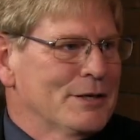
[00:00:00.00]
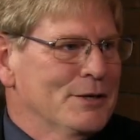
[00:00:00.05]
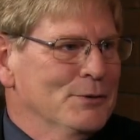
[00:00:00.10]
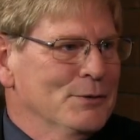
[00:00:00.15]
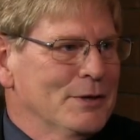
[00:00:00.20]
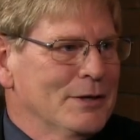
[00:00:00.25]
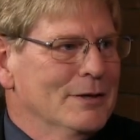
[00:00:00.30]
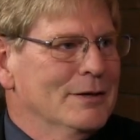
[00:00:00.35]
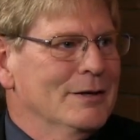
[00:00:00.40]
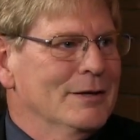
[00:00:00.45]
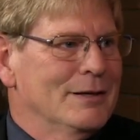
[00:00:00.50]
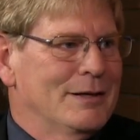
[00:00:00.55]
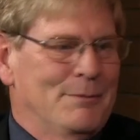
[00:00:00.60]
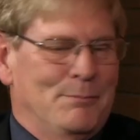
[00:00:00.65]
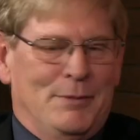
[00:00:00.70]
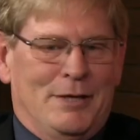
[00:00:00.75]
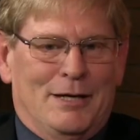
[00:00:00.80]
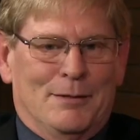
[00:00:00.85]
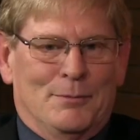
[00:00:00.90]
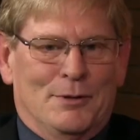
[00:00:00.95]
going on and
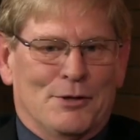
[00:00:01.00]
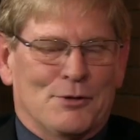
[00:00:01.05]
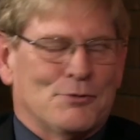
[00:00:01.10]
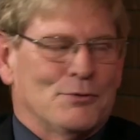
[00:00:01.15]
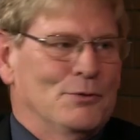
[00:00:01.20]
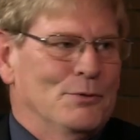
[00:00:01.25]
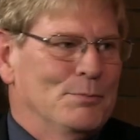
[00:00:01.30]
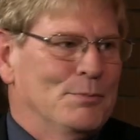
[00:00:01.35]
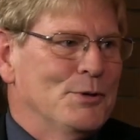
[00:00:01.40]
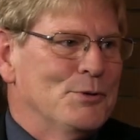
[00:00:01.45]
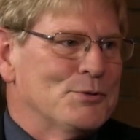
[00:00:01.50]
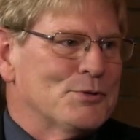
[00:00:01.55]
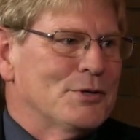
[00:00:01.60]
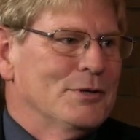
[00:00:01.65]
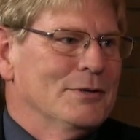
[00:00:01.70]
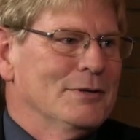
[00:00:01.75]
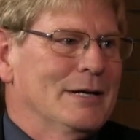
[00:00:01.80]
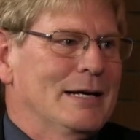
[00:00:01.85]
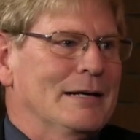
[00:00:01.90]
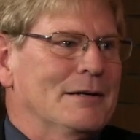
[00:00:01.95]
be able to throw a
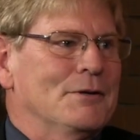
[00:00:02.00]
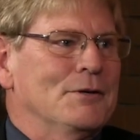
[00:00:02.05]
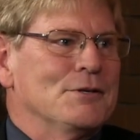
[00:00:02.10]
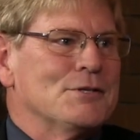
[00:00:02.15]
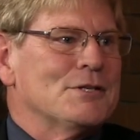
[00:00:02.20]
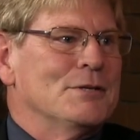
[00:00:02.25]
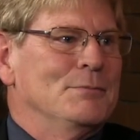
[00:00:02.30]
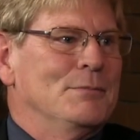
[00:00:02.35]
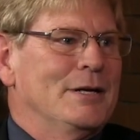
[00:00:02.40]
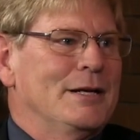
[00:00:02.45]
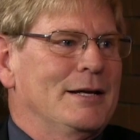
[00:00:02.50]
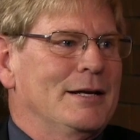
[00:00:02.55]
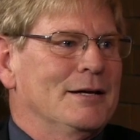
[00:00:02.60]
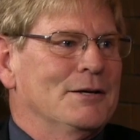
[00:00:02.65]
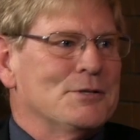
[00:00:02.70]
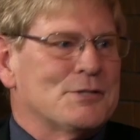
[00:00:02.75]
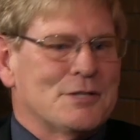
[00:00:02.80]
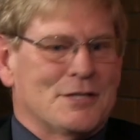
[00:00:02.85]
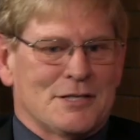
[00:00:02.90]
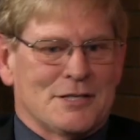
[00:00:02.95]
postcard out on somebody
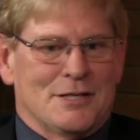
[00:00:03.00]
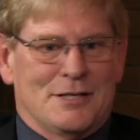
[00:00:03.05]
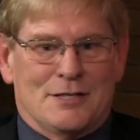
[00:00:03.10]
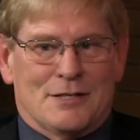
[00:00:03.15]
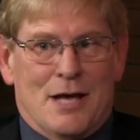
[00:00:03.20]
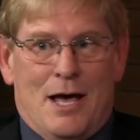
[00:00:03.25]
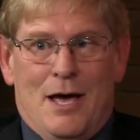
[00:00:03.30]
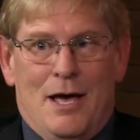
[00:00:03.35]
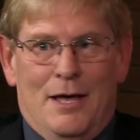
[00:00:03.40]
else that says